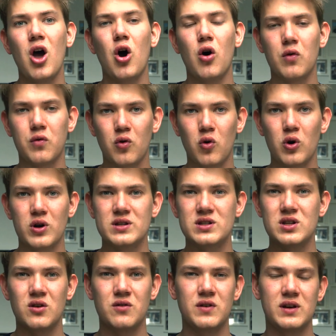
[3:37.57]
Of course,
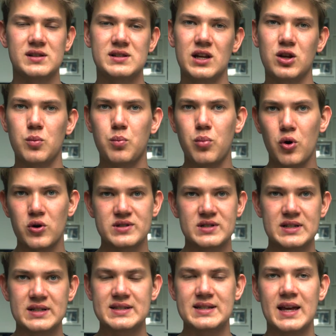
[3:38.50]
there are things like your
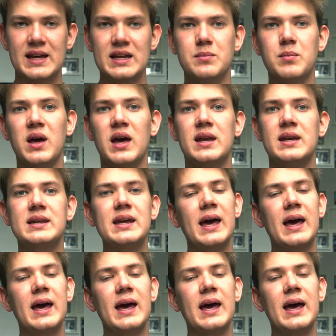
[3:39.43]
personal statement